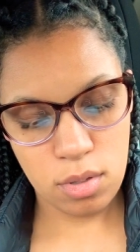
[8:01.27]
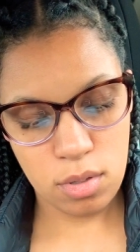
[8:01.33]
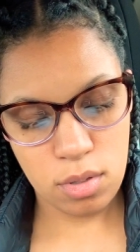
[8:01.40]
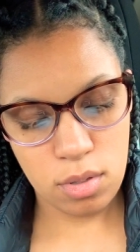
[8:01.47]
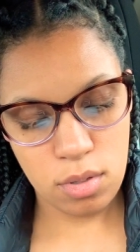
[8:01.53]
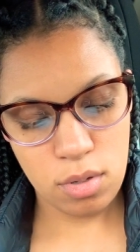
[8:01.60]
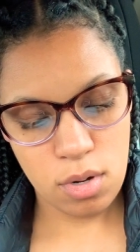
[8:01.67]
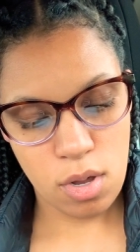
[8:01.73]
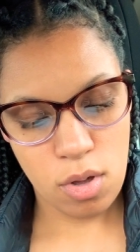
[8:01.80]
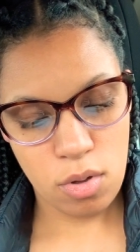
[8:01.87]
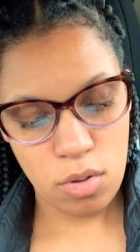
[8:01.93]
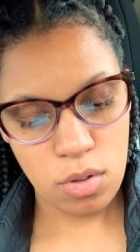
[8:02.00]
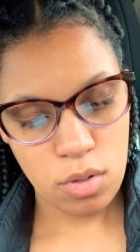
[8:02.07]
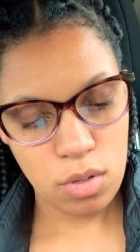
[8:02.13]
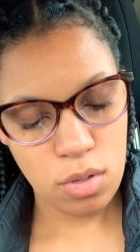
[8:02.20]

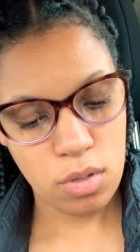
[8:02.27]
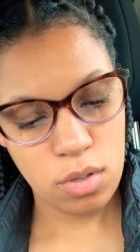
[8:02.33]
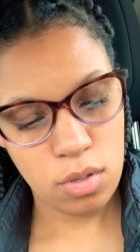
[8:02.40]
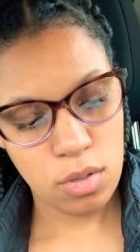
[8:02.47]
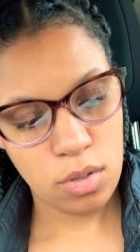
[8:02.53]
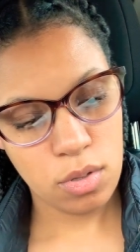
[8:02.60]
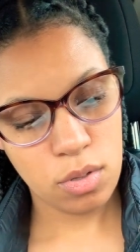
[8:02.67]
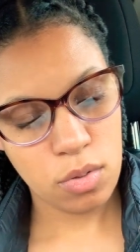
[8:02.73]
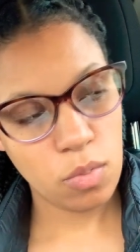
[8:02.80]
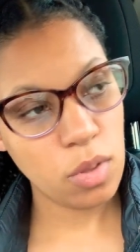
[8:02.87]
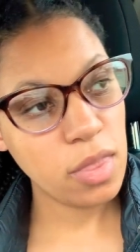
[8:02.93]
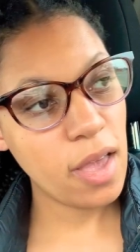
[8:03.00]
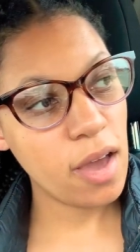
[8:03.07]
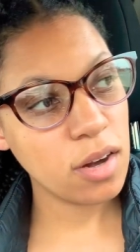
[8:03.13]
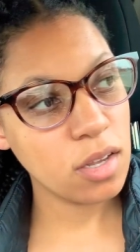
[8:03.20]

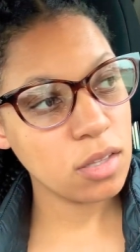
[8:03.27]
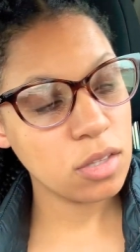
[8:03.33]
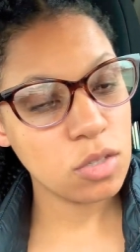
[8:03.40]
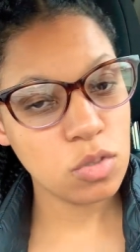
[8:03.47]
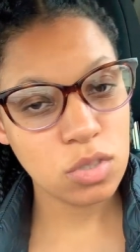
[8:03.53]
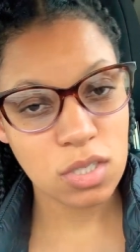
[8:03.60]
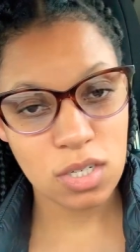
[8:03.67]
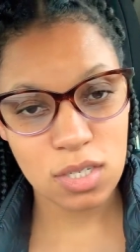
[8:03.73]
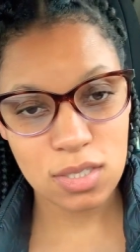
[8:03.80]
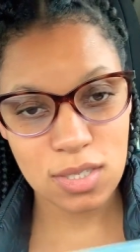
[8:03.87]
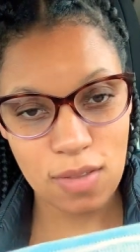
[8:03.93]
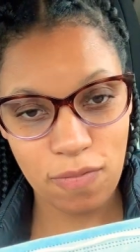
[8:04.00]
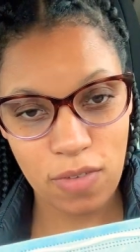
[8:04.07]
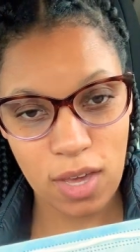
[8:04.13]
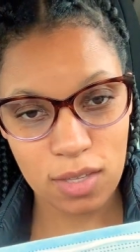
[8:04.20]
it losing its
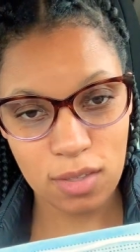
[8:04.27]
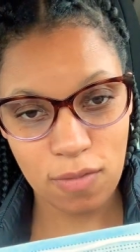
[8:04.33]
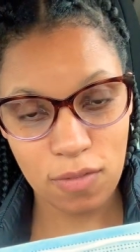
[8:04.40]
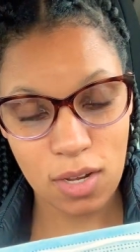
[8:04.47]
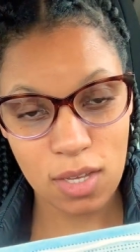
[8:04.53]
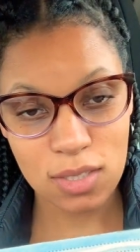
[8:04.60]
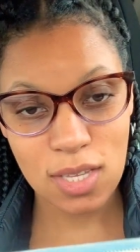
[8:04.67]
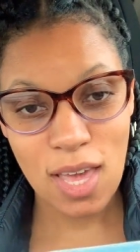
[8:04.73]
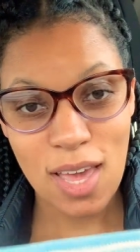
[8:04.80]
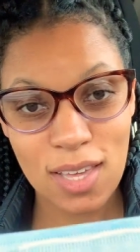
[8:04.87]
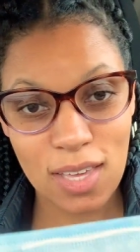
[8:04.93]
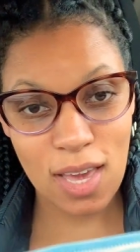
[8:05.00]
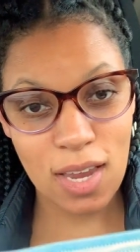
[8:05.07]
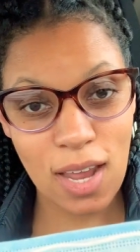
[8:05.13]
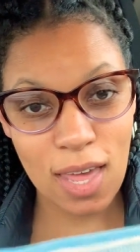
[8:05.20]
effectiveness?
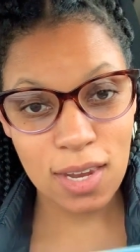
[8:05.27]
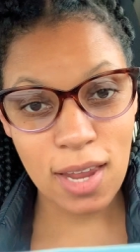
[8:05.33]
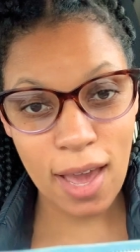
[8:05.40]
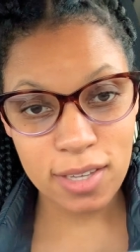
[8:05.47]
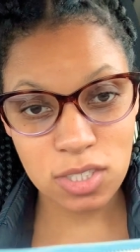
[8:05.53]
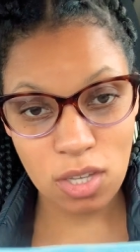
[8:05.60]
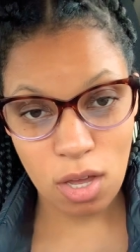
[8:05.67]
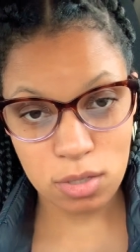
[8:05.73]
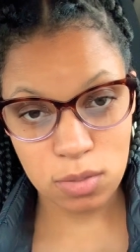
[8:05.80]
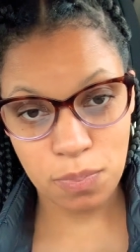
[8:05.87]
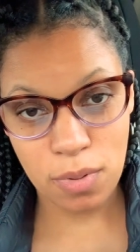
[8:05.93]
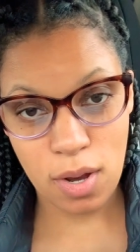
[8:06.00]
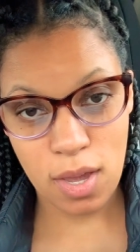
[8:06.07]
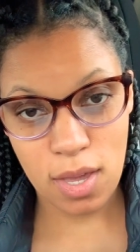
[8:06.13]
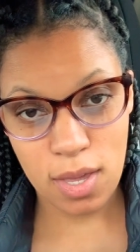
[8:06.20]
Can I Lysol
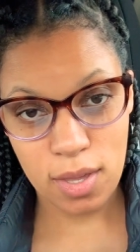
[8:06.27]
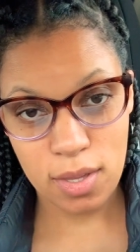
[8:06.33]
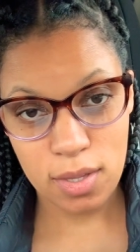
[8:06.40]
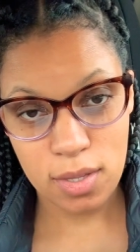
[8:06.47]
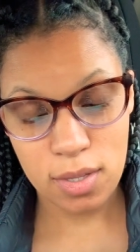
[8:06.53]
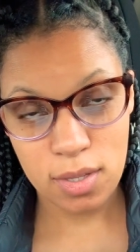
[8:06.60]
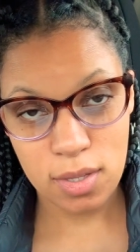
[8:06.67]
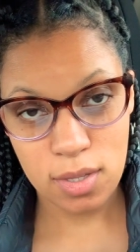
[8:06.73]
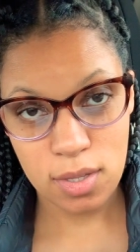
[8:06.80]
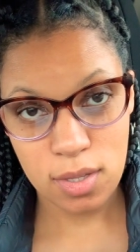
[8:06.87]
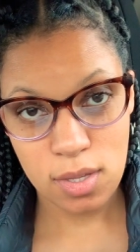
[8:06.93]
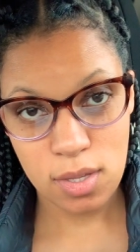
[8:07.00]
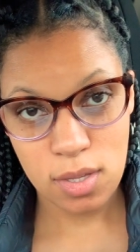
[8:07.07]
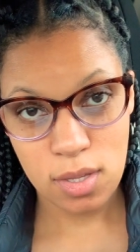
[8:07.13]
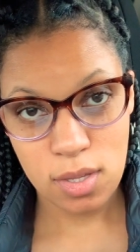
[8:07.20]
spray
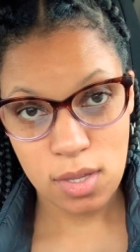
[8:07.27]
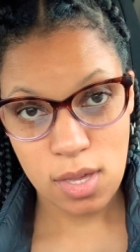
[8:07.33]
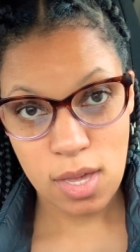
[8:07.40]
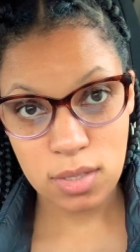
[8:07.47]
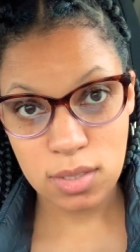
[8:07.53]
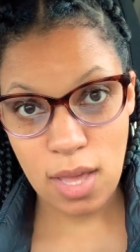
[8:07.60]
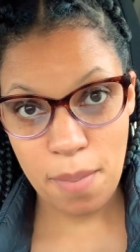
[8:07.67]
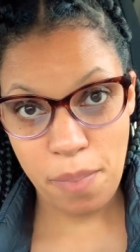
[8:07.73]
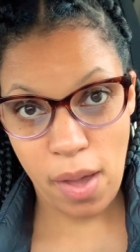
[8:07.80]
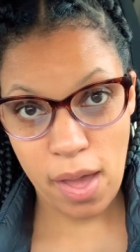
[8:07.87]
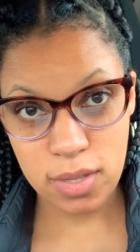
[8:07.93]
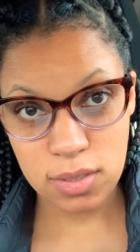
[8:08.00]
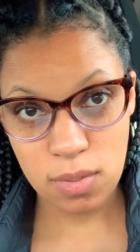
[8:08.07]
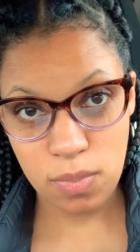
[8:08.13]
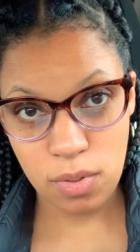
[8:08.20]
it? Is that
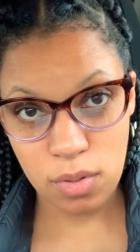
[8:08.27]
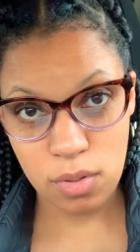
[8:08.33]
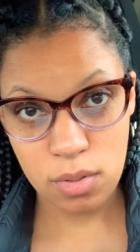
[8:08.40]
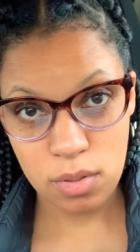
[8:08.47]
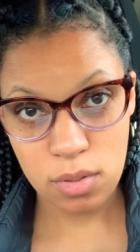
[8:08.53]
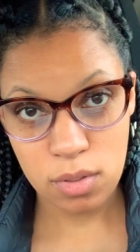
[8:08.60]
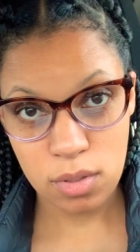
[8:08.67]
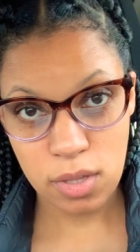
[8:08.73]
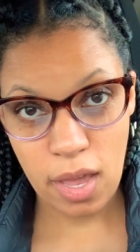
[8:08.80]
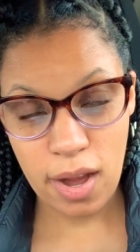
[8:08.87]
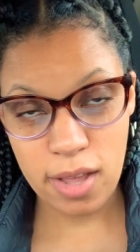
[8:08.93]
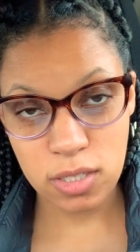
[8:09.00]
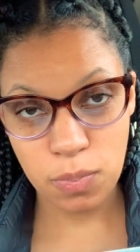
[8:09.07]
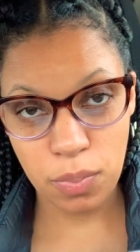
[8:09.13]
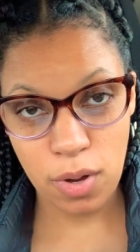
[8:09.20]
possible? Can
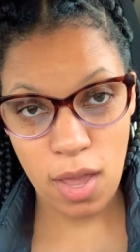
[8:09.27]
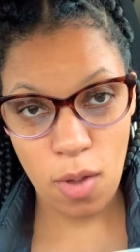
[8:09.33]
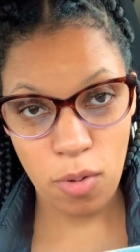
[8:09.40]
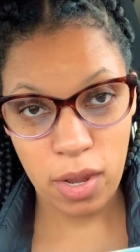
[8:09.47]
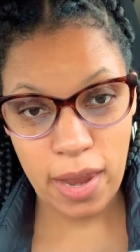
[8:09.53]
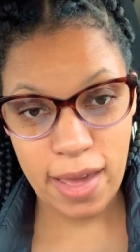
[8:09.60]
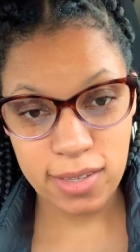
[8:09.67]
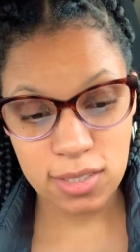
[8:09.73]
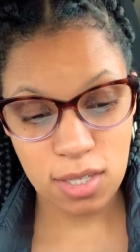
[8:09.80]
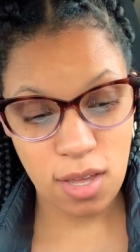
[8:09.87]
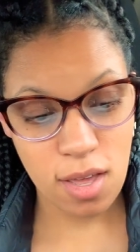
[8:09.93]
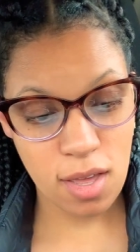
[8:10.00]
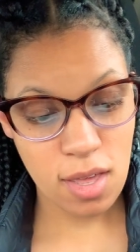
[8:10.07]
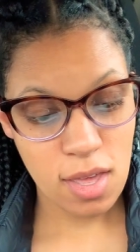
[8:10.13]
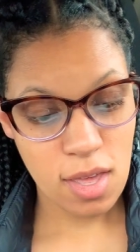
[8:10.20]
I spray it with
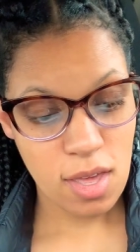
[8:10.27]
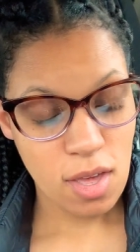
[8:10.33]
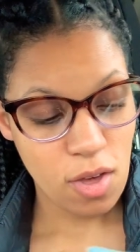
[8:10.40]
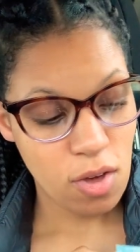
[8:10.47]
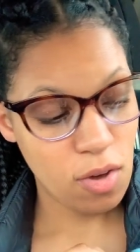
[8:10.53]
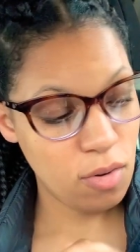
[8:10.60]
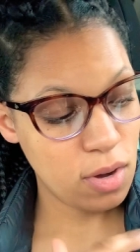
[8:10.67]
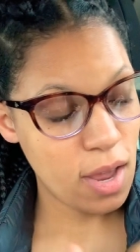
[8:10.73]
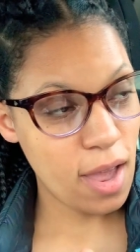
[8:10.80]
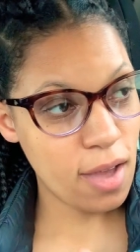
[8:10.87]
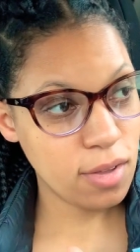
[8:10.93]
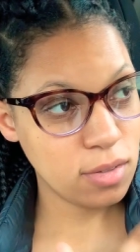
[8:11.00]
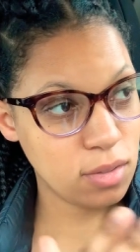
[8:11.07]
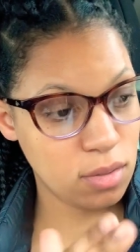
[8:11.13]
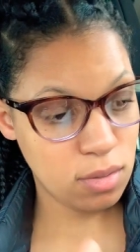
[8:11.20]
Lysol on
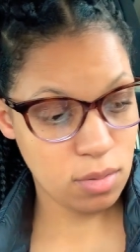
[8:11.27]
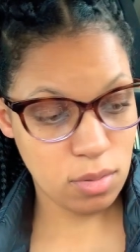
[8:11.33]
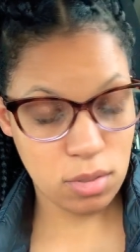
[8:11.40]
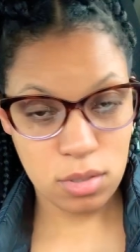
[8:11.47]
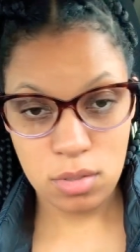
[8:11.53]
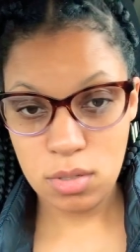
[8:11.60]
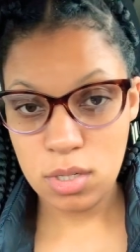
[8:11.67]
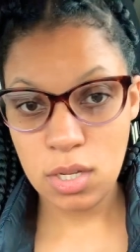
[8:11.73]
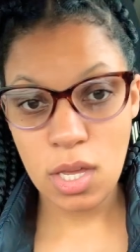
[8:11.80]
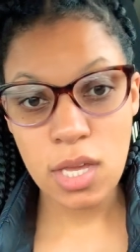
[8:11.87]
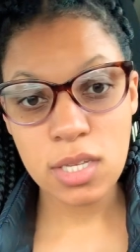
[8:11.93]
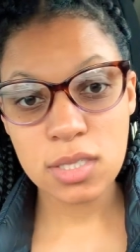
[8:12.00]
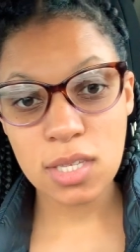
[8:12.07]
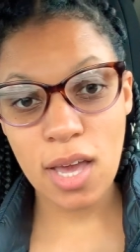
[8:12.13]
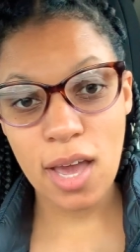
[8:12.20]
the
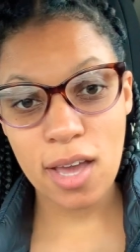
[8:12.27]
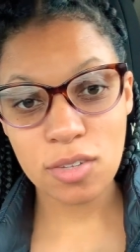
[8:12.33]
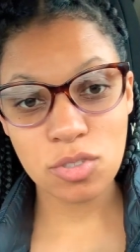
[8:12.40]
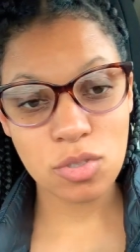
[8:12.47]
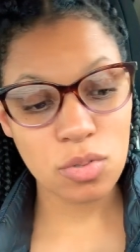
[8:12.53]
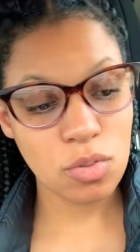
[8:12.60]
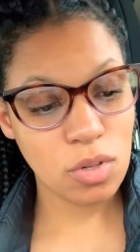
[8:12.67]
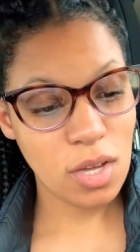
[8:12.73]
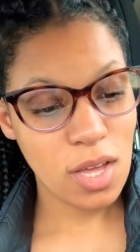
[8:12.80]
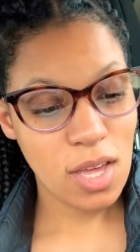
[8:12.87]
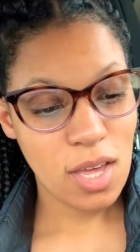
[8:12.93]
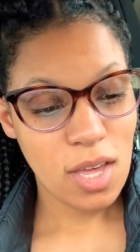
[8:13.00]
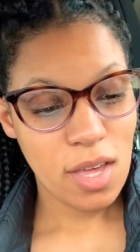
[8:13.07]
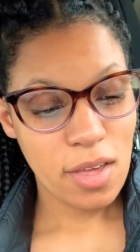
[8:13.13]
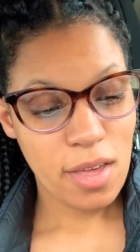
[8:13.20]
inside too,
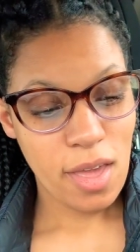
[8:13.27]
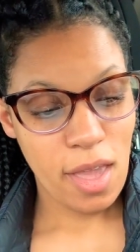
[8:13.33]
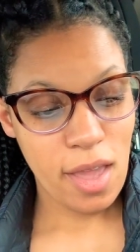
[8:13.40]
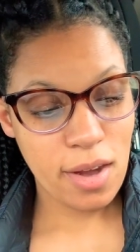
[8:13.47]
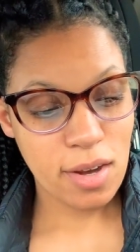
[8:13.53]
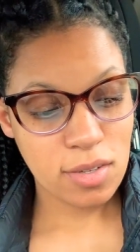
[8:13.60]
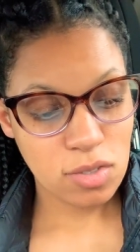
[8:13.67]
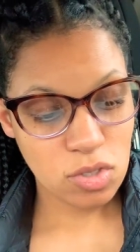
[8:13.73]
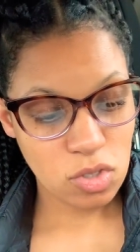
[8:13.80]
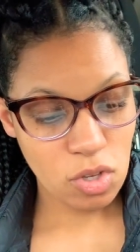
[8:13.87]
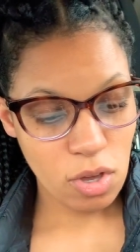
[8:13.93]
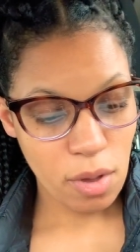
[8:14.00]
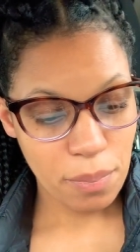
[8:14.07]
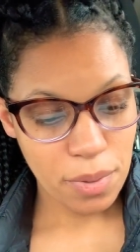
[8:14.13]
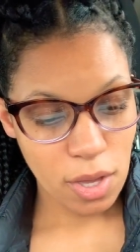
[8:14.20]
and it
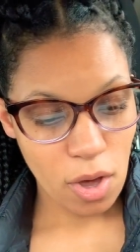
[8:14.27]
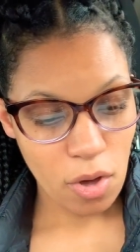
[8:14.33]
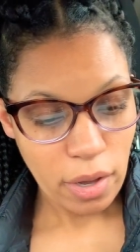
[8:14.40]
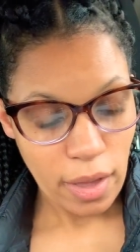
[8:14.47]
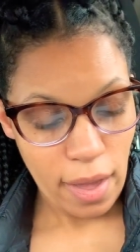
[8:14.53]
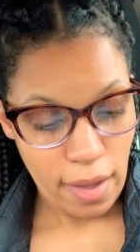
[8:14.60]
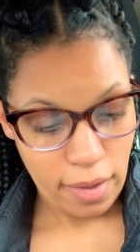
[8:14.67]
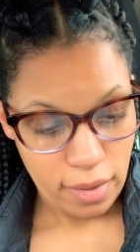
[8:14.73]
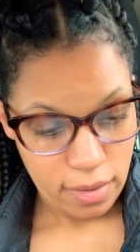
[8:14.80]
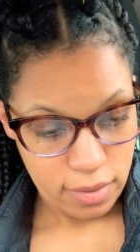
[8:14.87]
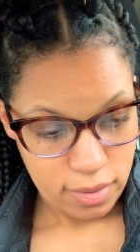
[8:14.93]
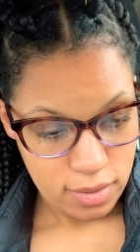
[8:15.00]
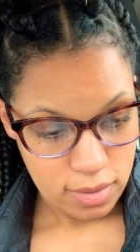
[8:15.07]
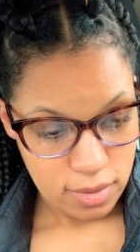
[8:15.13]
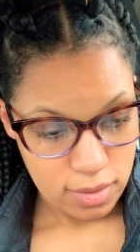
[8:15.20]
still be okay?
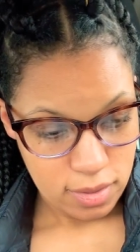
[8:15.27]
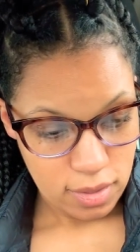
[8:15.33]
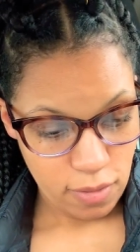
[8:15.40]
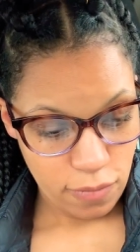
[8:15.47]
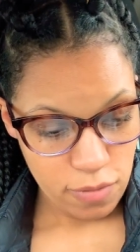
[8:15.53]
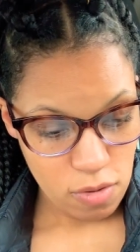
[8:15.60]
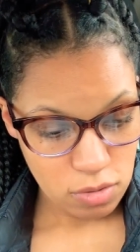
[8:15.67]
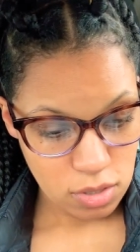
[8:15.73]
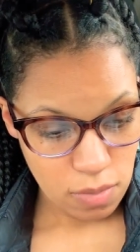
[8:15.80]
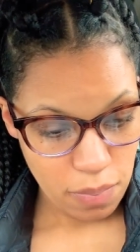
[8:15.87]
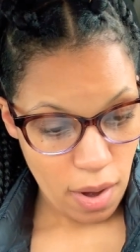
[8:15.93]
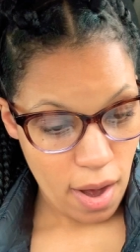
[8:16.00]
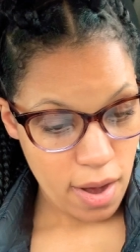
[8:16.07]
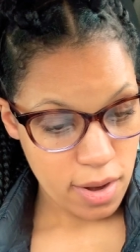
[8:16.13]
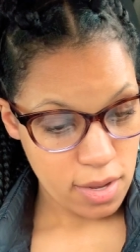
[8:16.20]
The filter
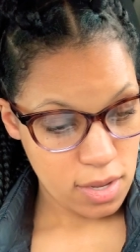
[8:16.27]
part,